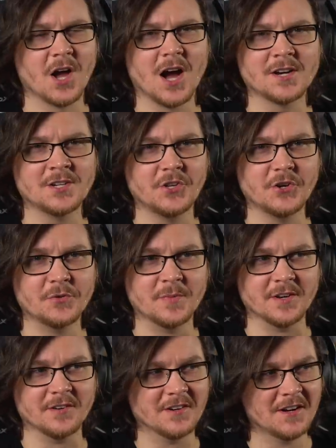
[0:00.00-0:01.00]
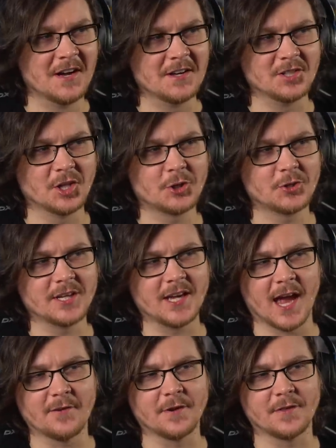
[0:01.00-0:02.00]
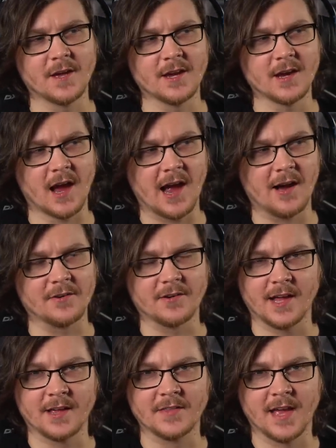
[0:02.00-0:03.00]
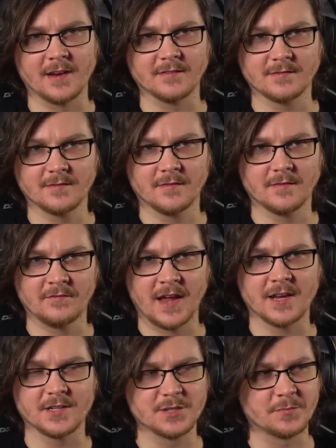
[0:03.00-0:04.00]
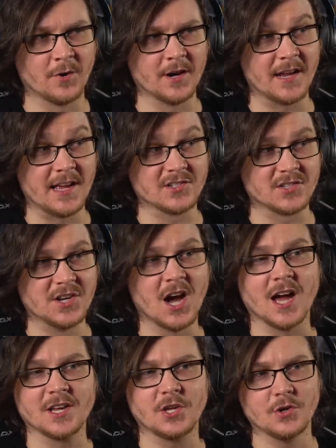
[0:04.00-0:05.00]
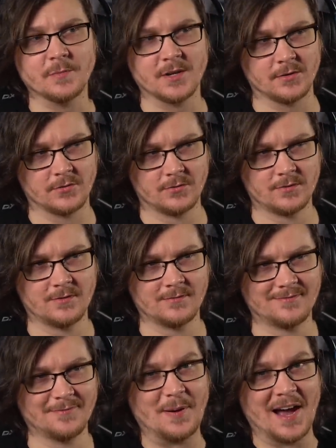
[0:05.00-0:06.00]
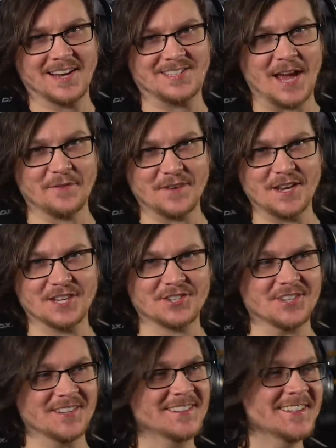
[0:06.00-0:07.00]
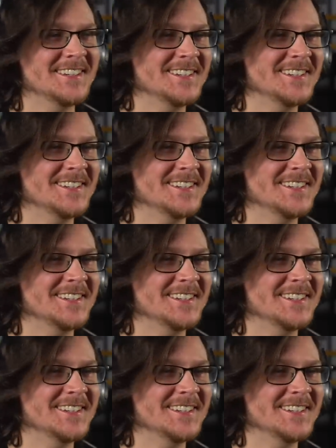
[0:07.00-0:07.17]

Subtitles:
Non-human. Literally everything out in that vantage point is not human. By definition.